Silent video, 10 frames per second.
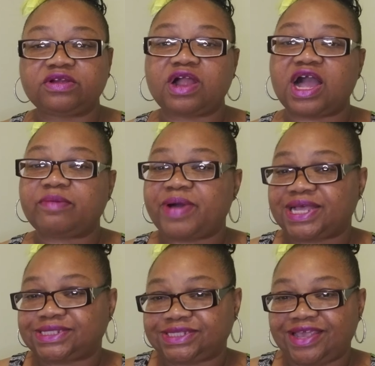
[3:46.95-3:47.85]
or
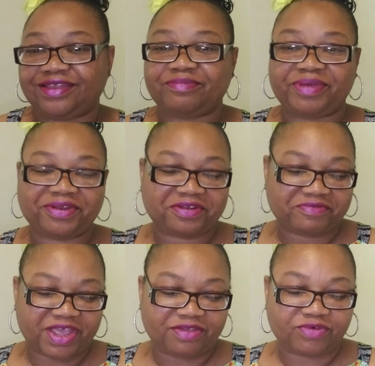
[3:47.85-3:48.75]
apostille, depending on the
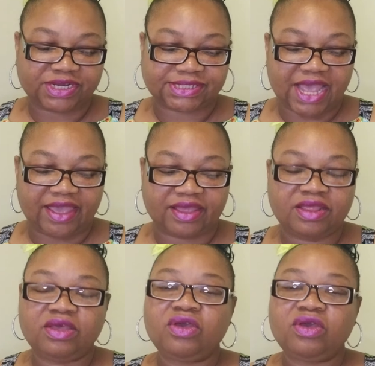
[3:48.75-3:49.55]
way you want to say it,